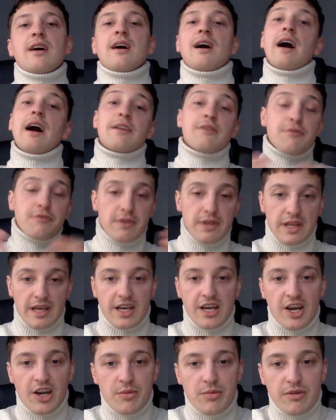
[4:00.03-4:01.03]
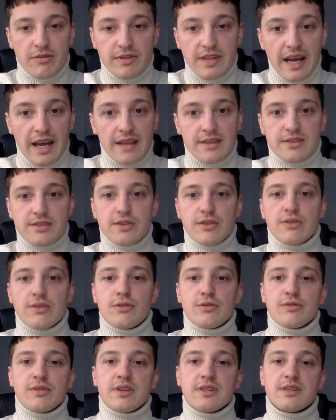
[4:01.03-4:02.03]
I don't really care about that.
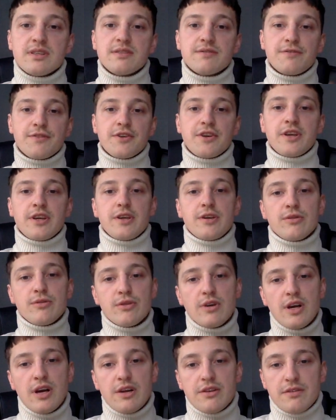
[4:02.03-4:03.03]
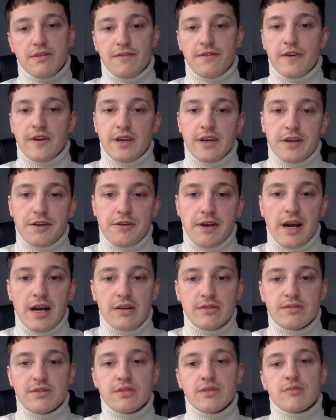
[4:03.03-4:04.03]
So this is for you to figure
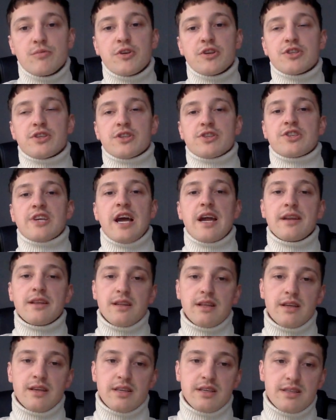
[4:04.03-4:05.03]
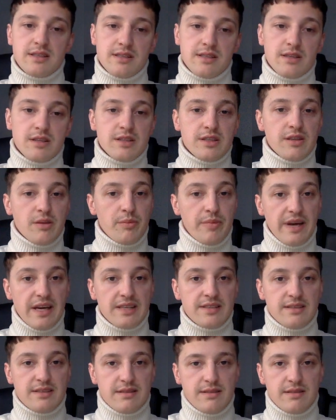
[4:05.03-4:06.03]
out which channel is the
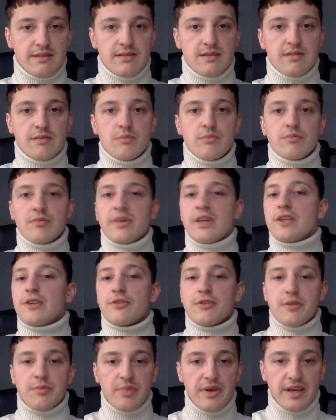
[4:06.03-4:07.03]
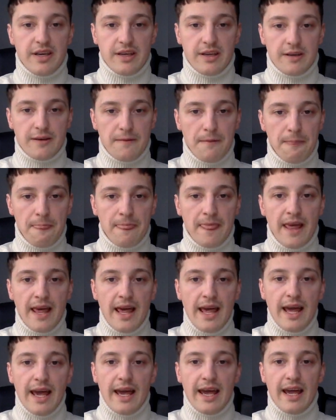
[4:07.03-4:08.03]
best in your opinion.
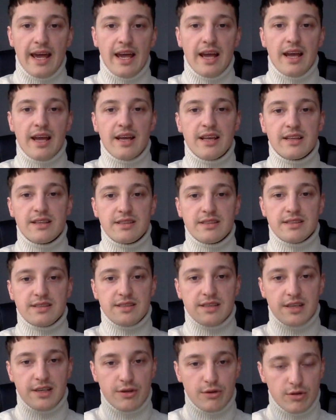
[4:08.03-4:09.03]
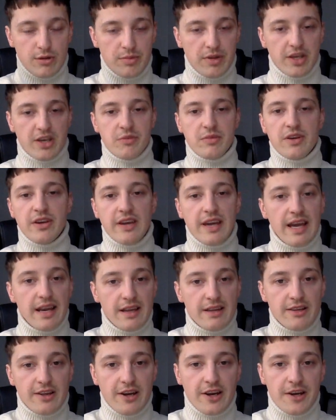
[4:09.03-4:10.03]
And you'll be
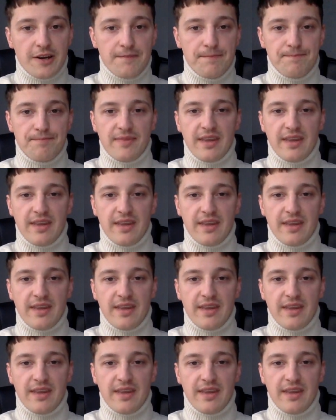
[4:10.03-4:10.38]
communicating there.